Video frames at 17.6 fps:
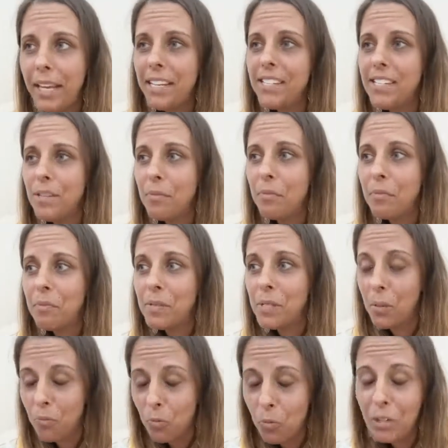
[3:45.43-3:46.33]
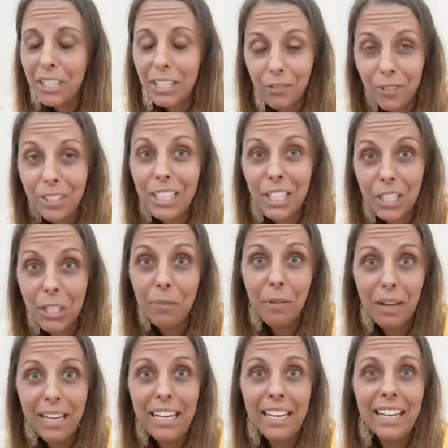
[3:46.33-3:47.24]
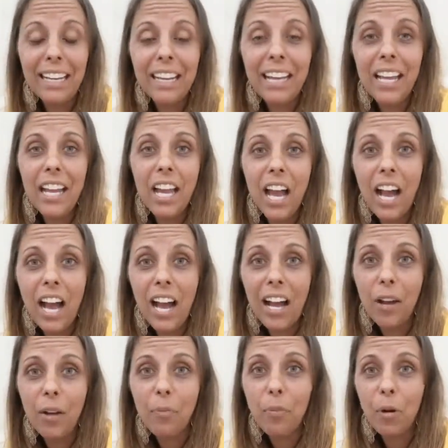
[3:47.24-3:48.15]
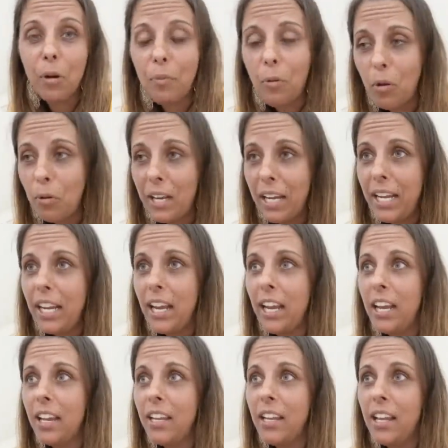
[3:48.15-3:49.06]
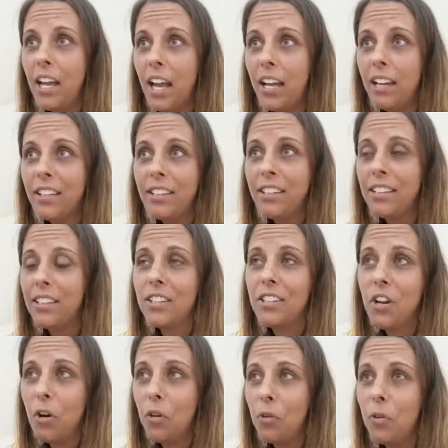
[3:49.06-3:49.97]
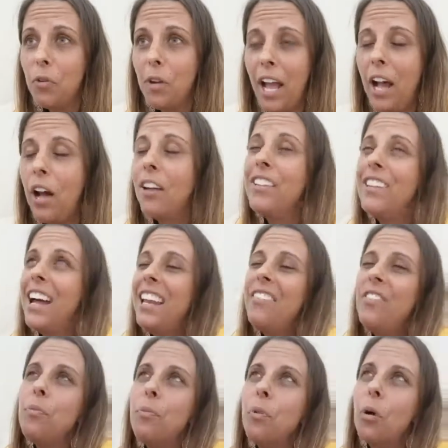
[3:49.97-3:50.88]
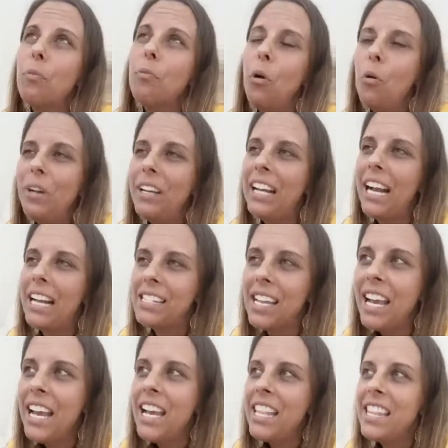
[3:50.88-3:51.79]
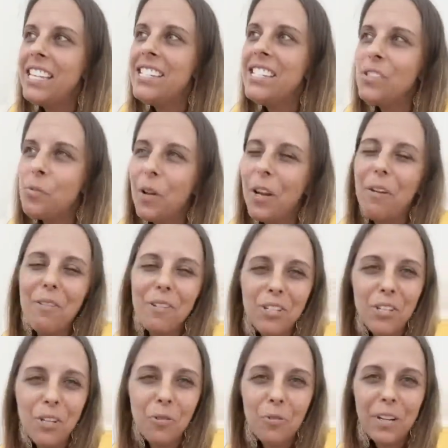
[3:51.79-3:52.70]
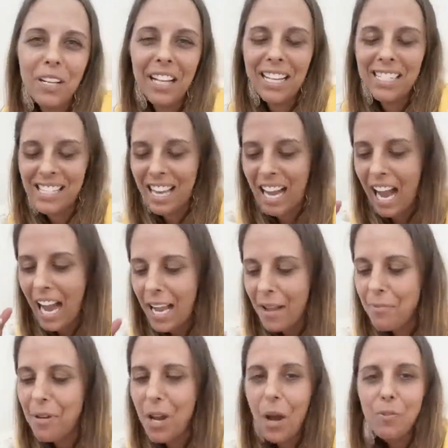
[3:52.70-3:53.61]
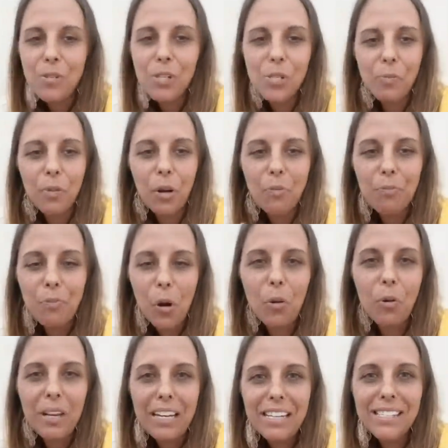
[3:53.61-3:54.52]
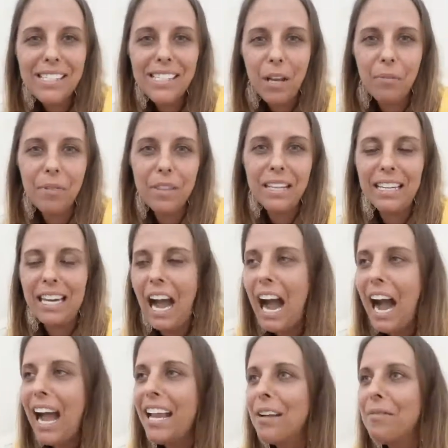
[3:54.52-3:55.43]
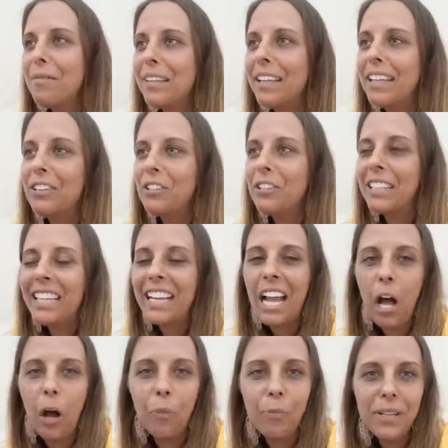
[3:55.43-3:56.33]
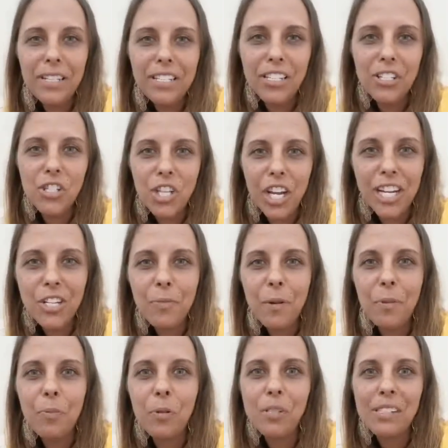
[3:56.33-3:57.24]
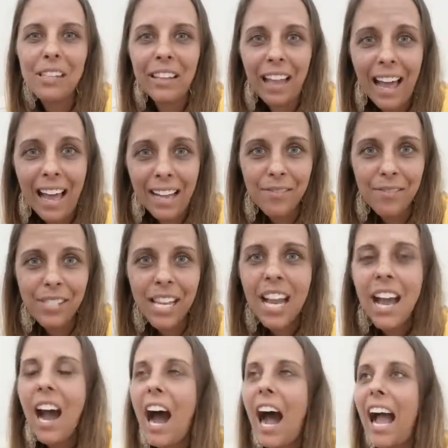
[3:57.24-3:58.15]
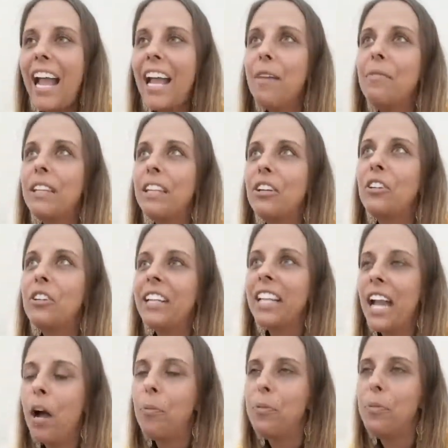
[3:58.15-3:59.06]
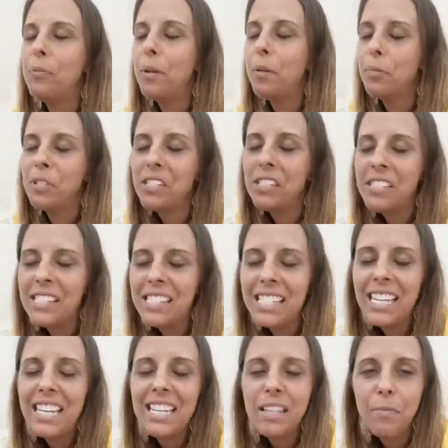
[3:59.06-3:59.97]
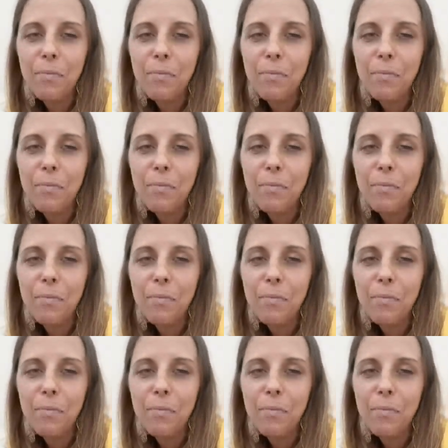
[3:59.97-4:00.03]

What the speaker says: some really, really good money promoting. Not even promoting, guys. This is what I want you to realize. I am not just promoting something. I am literally helping to change people's lives. I am literally helping people to see the